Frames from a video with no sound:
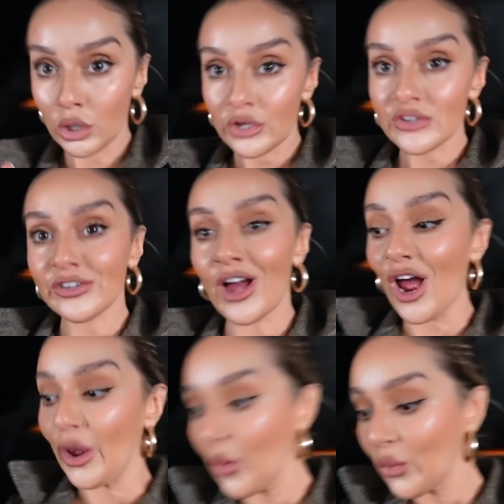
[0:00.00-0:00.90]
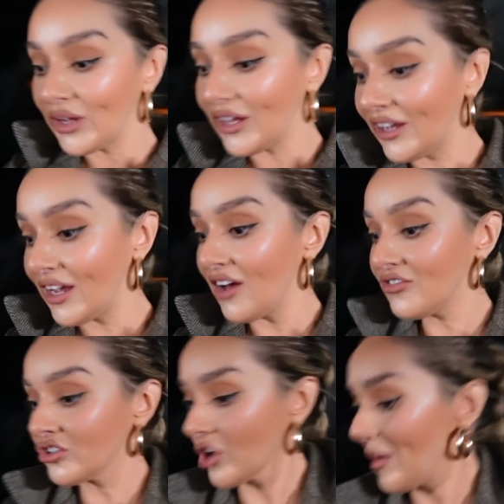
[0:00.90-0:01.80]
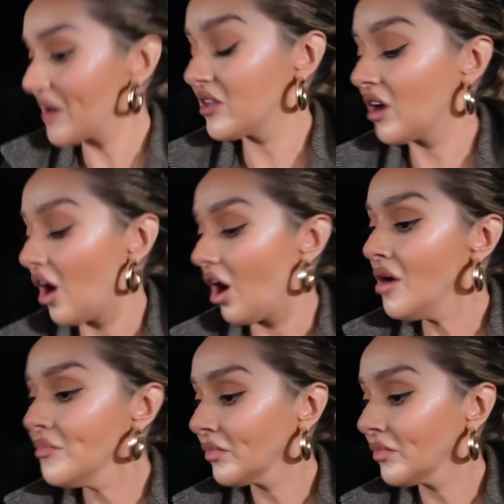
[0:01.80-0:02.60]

So we have just got back in the car.